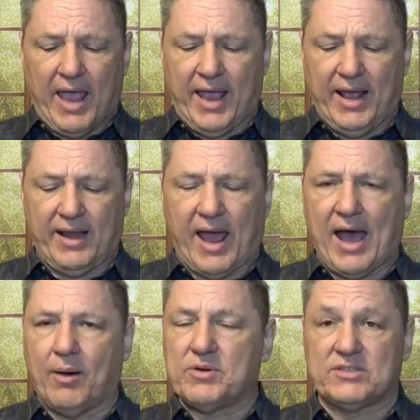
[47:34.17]
And
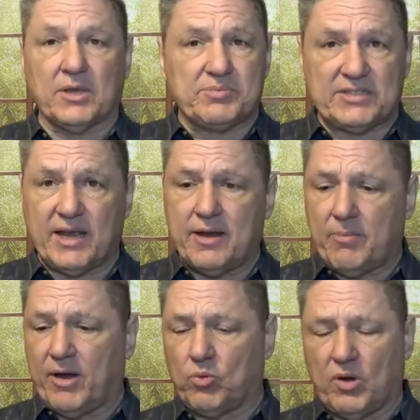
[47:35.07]
I was upset
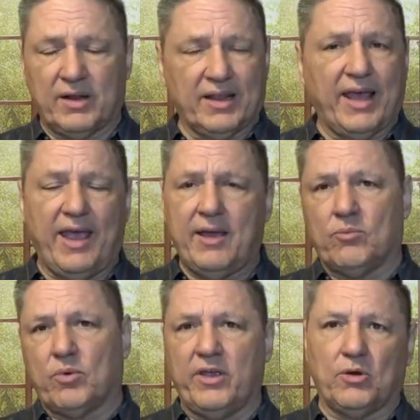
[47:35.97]
about running late,
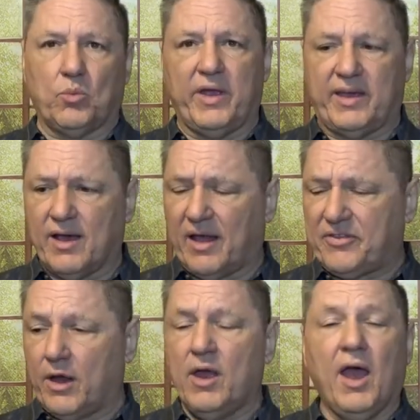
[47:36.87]
and we, you know, we
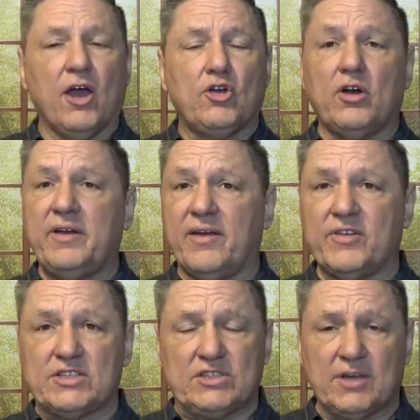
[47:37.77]
got there, couldn't
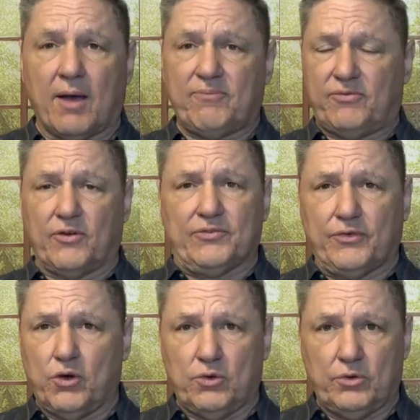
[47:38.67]
even stop for
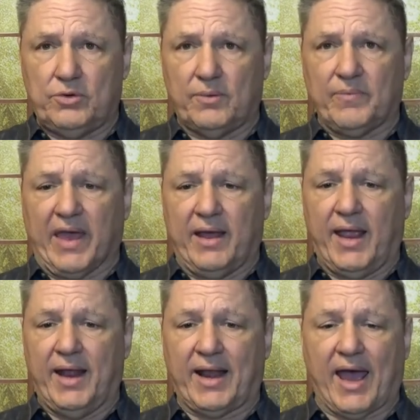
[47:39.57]
food. Uh,
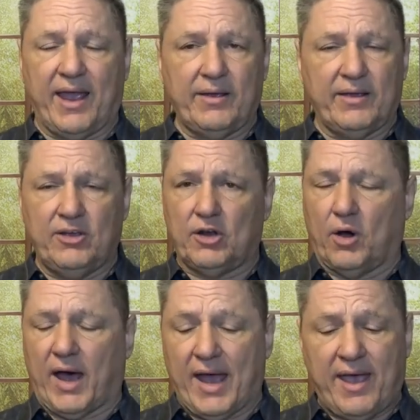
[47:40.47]
and I, you
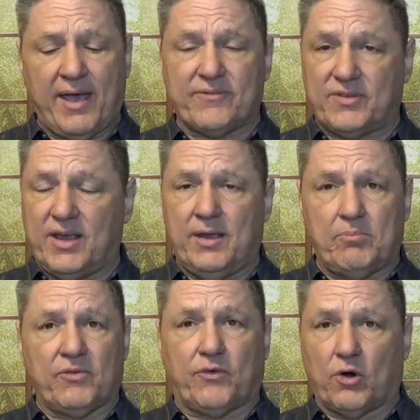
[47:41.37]
know, I have to
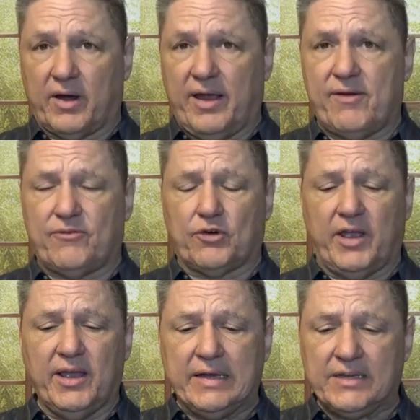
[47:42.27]
eat before
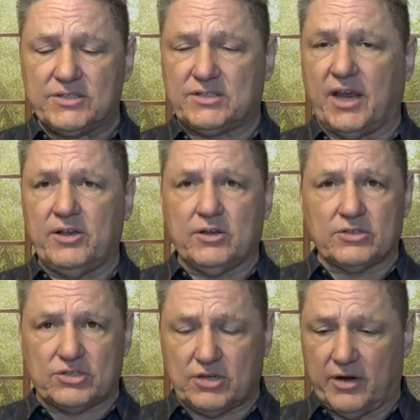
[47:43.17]
every
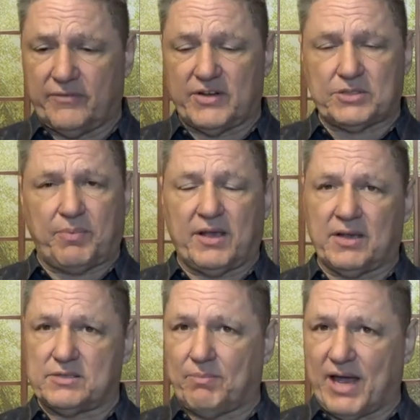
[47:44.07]
single service,
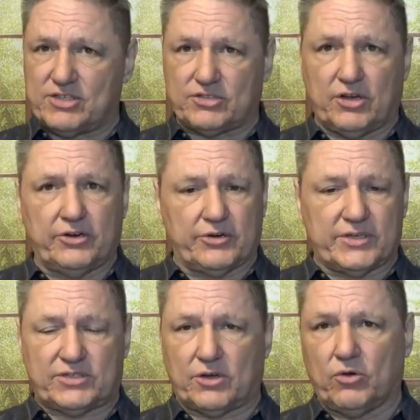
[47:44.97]
because my sugar
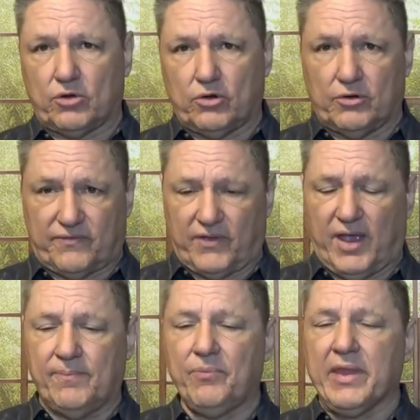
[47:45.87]
is so goofy